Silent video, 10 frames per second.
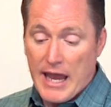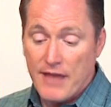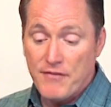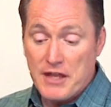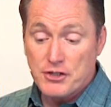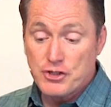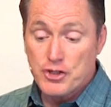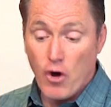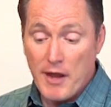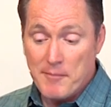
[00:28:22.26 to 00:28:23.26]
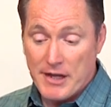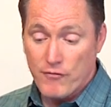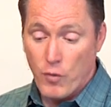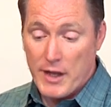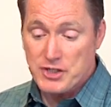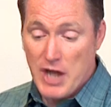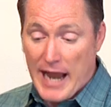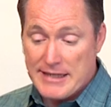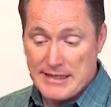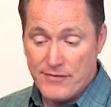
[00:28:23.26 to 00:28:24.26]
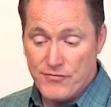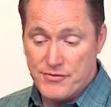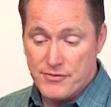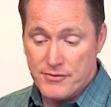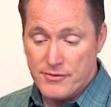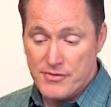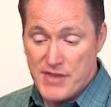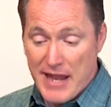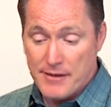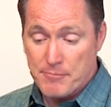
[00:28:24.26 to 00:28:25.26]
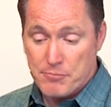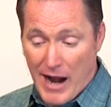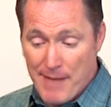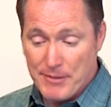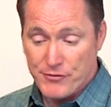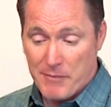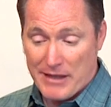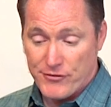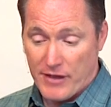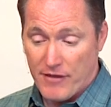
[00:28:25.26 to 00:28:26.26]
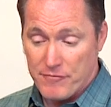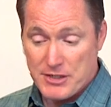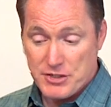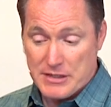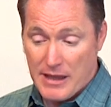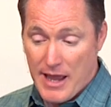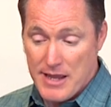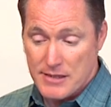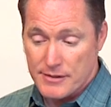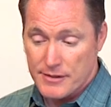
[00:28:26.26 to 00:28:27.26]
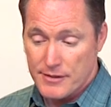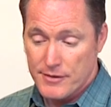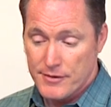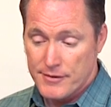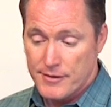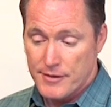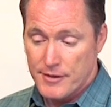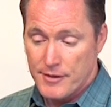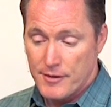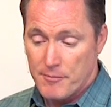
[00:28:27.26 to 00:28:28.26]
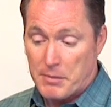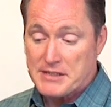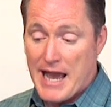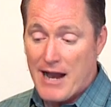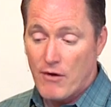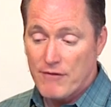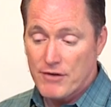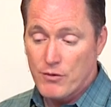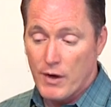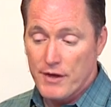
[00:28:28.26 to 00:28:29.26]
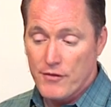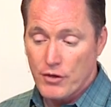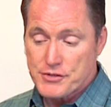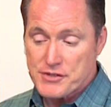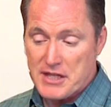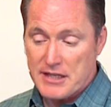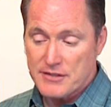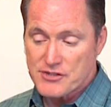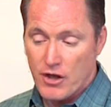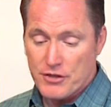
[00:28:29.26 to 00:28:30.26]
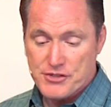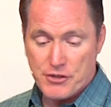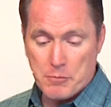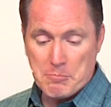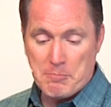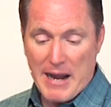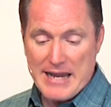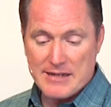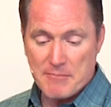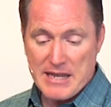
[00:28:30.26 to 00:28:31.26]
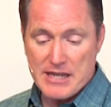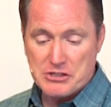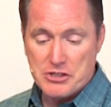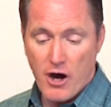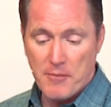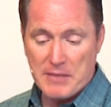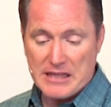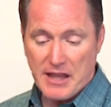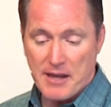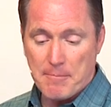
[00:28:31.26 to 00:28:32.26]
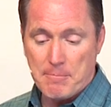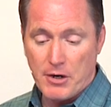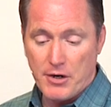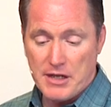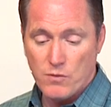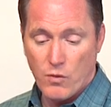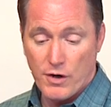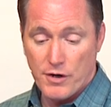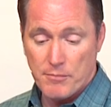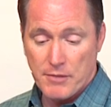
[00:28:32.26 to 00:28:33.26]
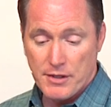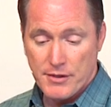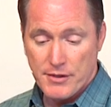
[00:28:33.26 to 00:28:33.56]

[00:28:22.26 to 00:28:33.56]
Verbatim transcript: in the enjoyment of which I did then promise myself much delight. But now every one of those things also bite me and gnaw me like a burning worm."